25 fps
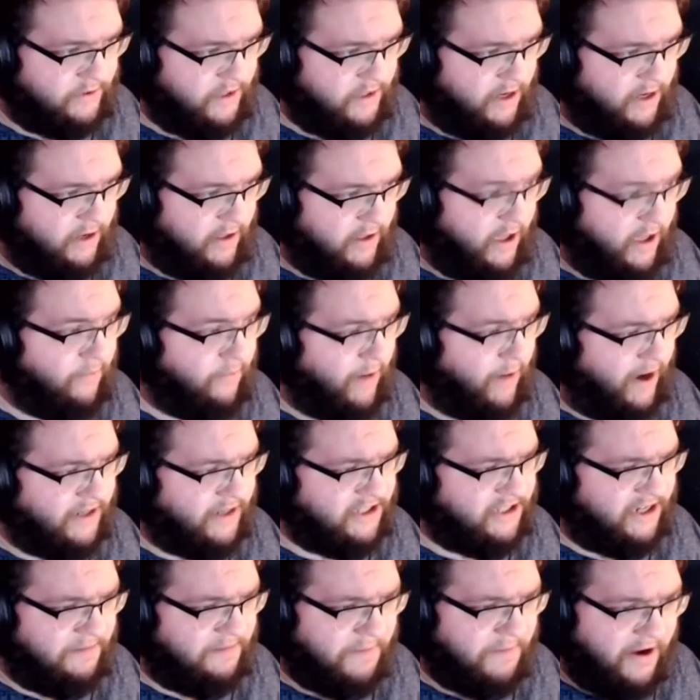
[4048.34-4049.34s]

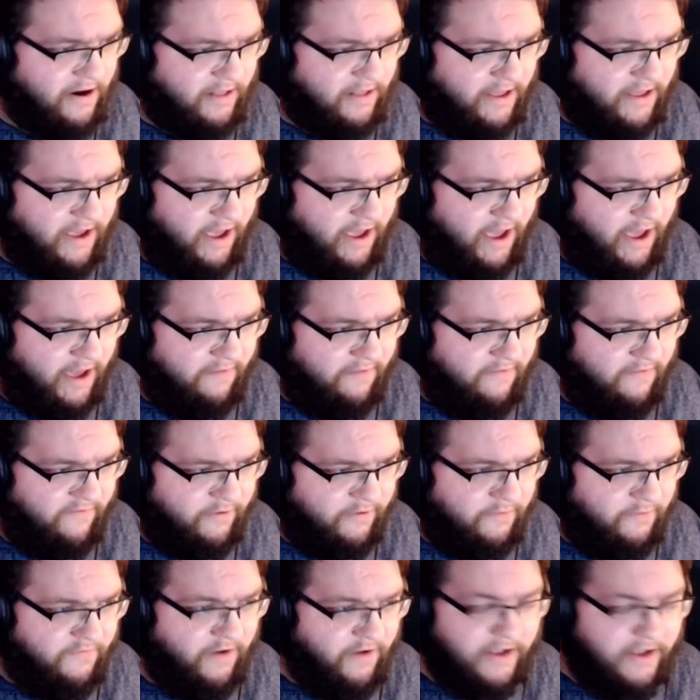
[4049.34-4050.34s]
Raji, apparently I have a few
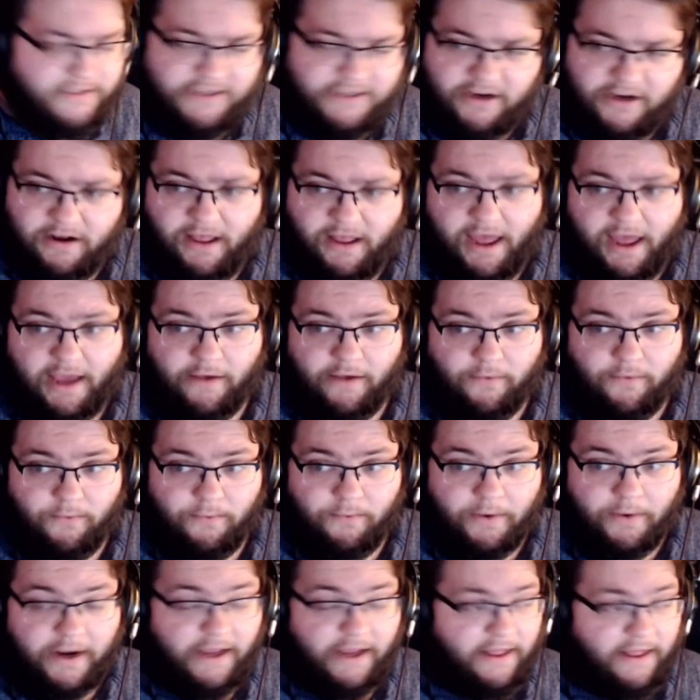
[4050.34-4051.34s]
friends that are like
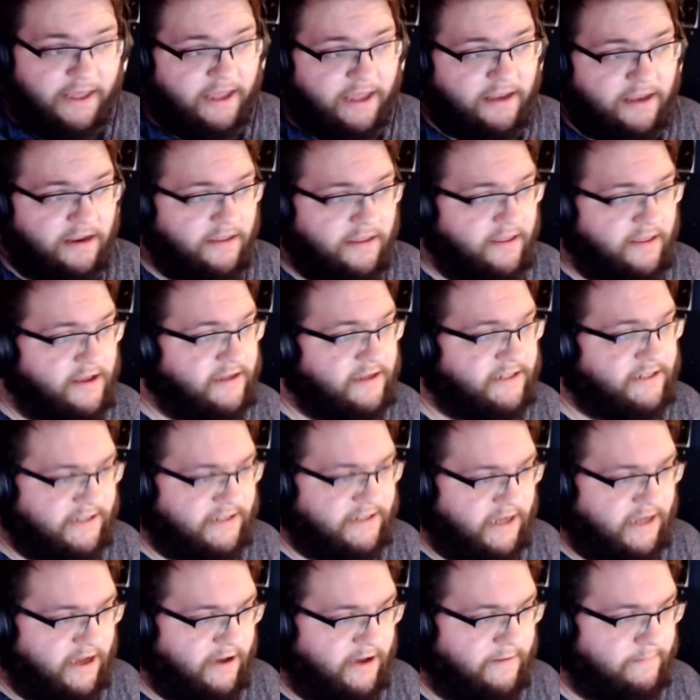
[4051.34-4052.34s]
really into this.
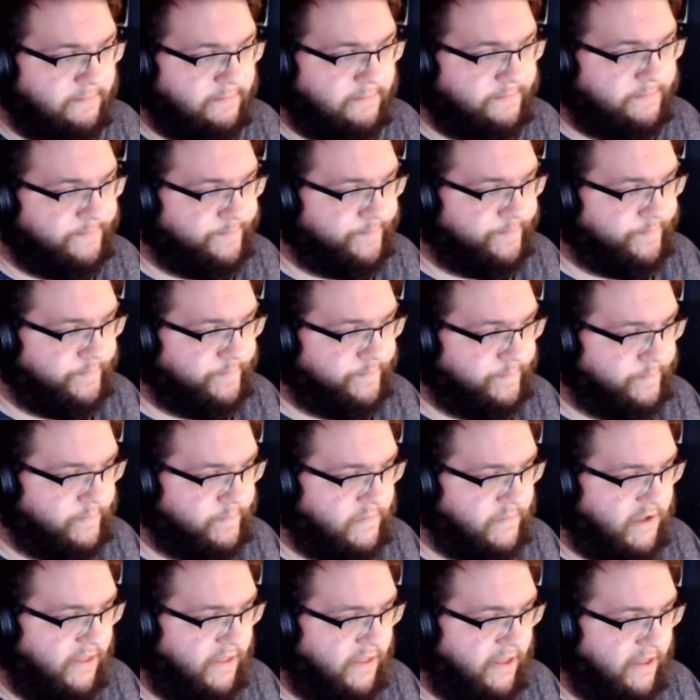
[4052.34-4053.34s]

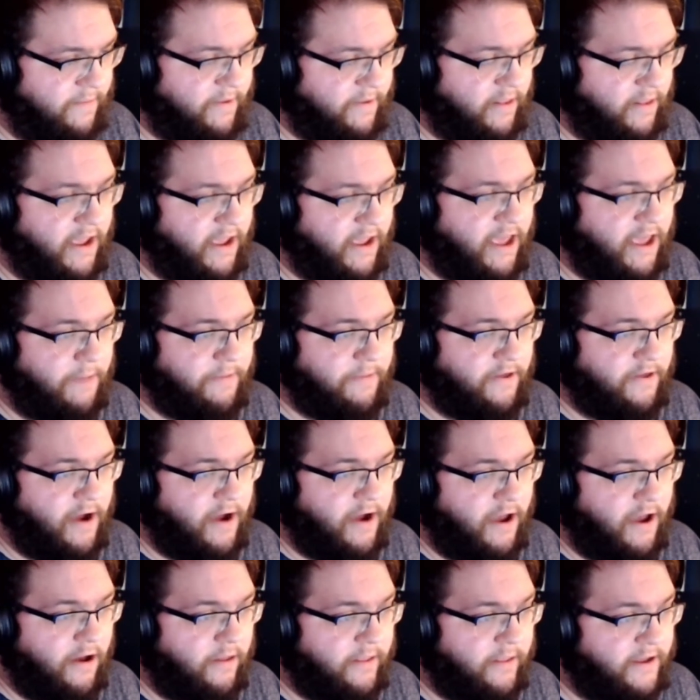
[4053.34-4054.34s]
They've been like keeping their
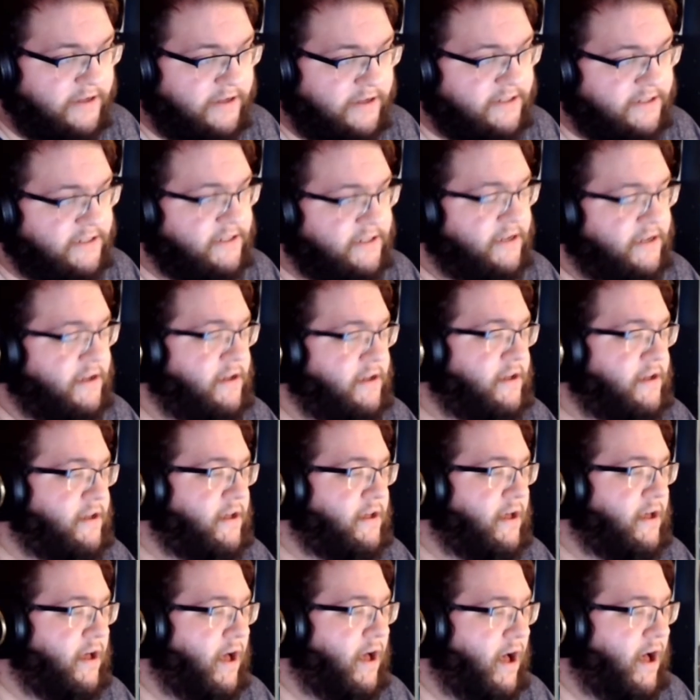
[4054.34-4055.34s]
eye on this.
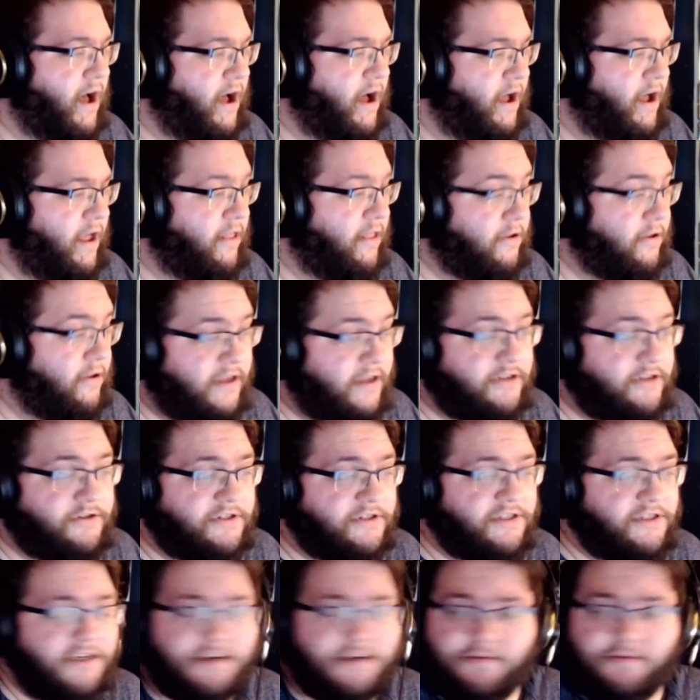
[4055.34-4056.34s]
It looked
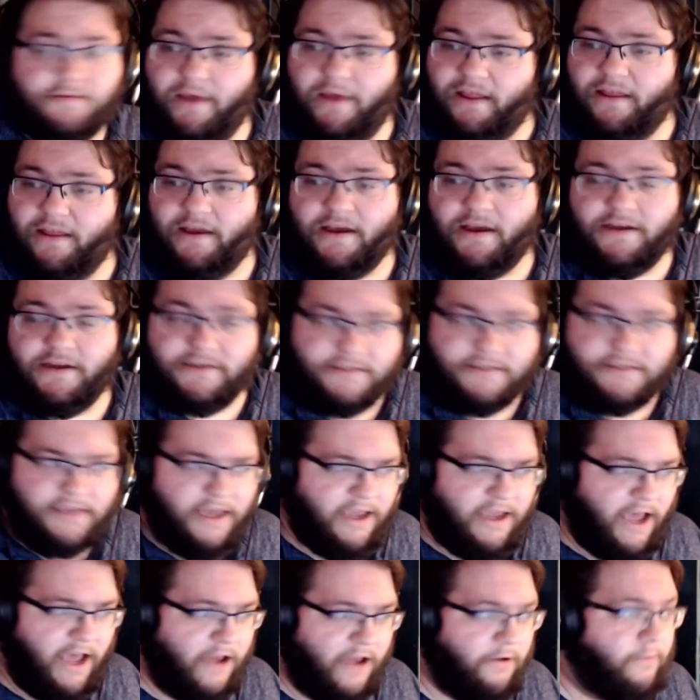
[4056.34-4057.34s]
interesting, mainly because
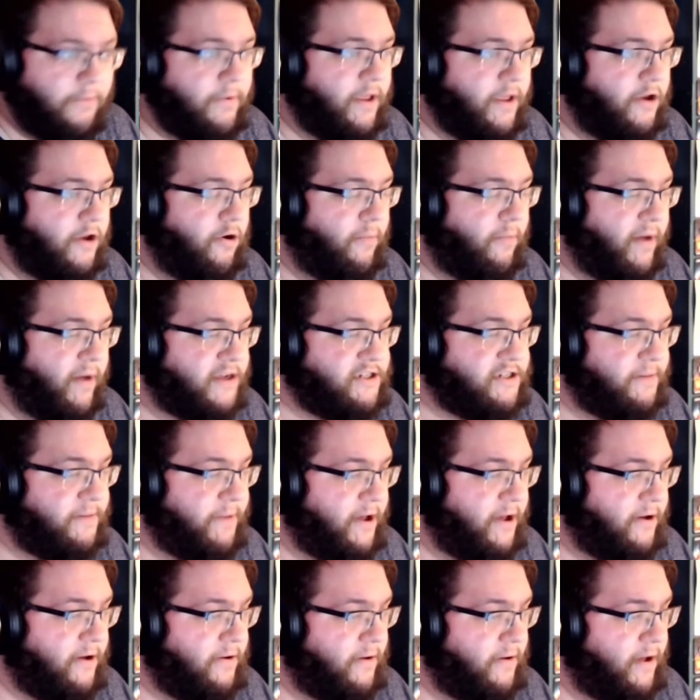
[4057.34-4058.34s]
like I don't really know much
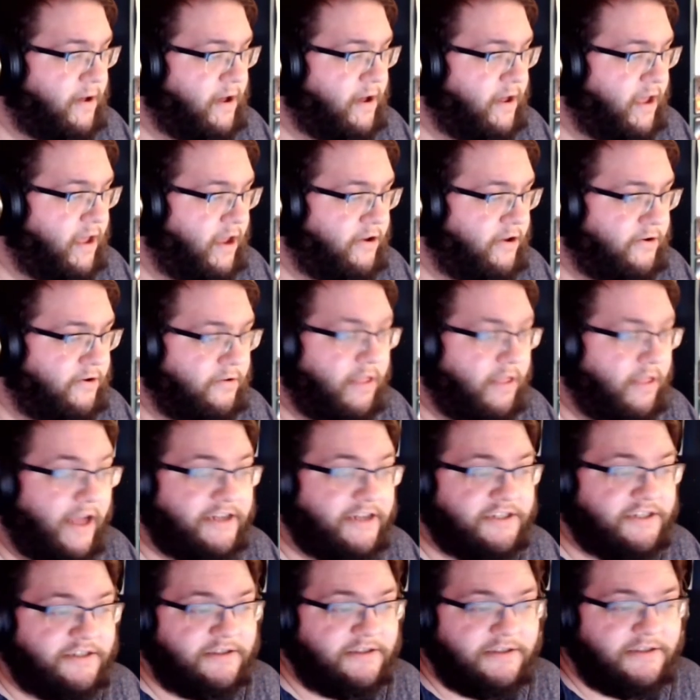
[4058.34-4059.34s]
about Hindu
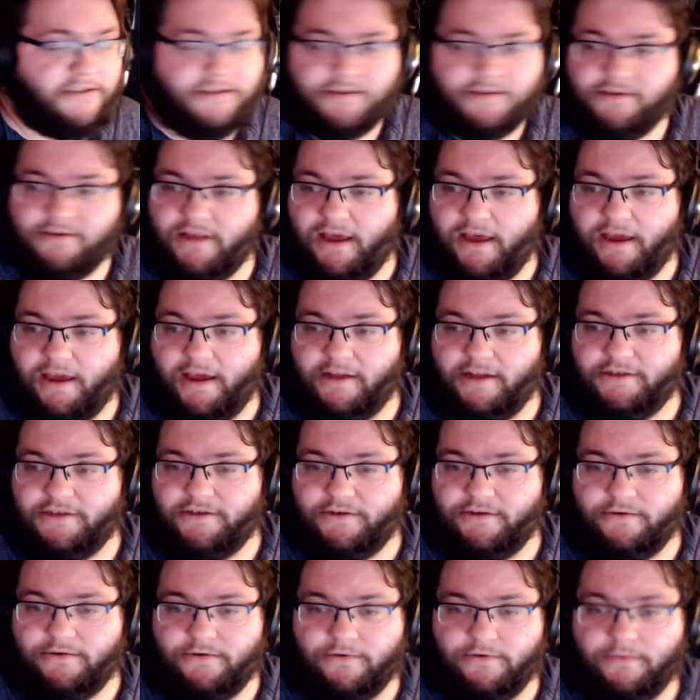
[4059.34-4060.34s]
legends, like
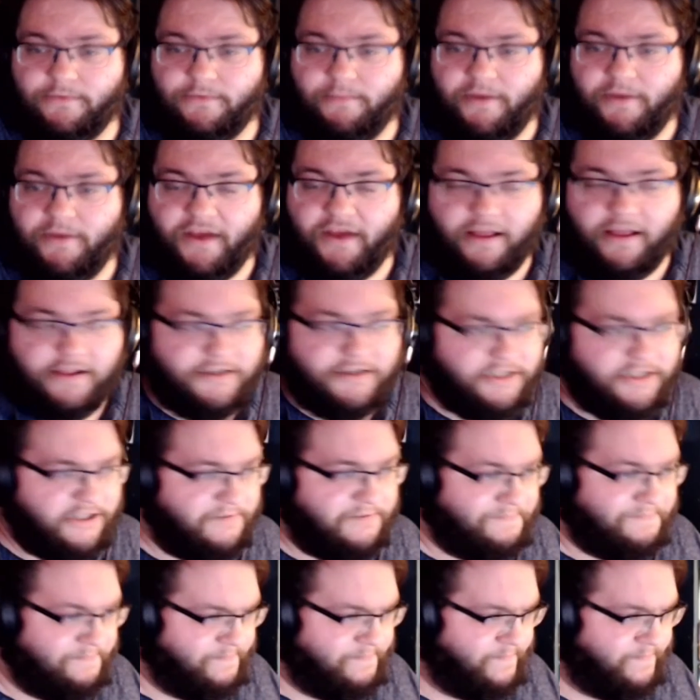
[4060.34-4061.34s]
Hindu
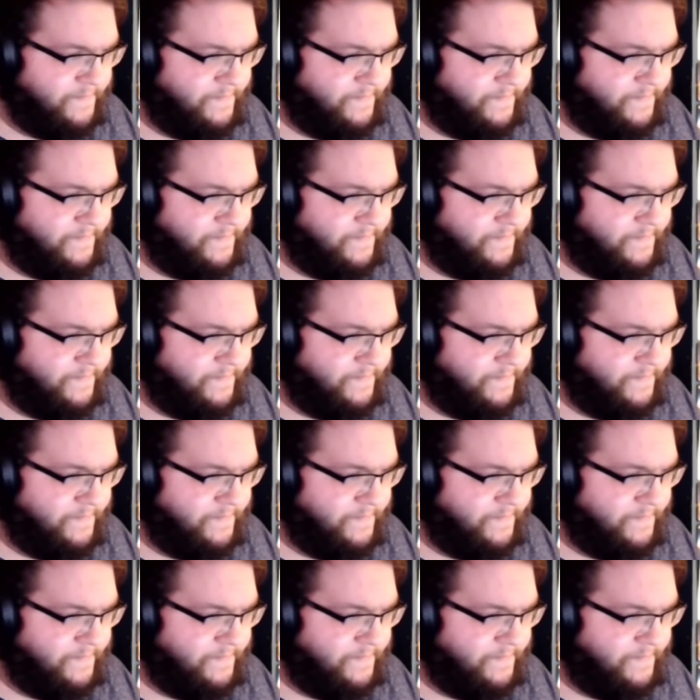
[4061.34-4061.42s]
mythology.